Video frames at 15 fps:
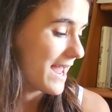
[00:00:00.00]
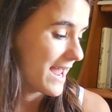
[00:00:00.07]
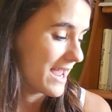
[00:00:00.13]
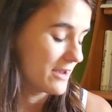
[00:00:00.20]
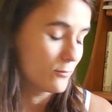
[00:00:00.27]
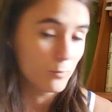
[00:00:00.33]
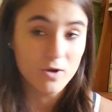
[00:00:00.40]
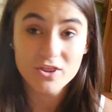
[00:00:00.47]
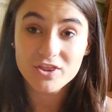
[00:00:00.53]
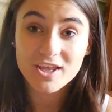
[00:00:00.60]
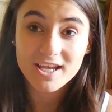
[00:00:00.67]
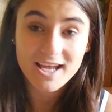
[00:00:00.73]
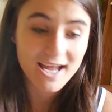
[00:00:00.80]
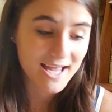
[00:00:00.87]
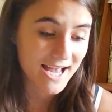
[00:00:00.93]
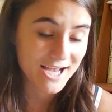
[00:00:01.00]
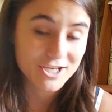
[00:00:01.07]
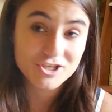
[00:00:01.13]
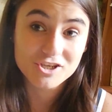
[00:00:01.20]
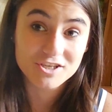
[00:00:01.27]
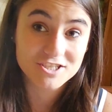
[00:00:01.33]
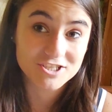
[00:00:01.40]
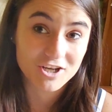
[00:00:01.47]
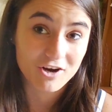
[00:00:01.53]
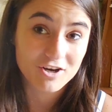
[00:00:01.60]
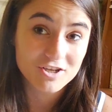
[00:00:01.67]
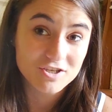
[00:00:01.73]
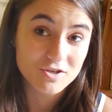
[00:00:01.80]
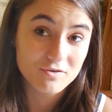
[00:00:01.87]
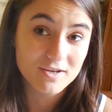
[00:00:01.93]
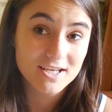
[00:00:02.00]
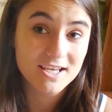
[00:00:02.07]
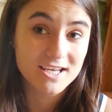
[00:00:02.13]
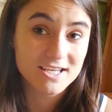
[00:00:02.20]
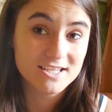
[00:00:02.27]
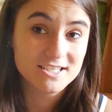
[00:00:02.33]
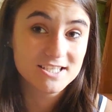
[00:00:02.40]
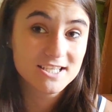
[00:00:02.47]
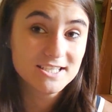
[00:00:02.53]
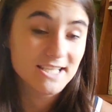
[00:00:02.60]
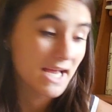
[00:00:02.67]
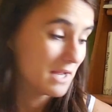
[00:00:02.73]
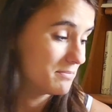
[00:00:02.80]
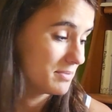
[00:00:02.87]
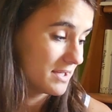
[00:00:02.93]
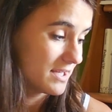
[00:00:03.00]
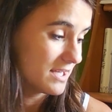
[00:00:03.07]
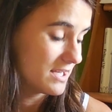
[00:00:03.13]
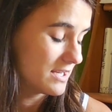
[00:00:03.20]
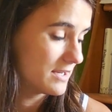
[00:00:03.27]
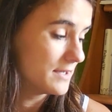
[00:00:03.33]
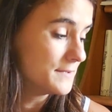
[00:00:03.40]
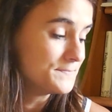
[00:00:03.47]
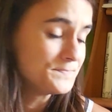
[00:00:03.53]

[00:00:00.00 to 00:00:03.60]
And one thing I actually started doing is typing in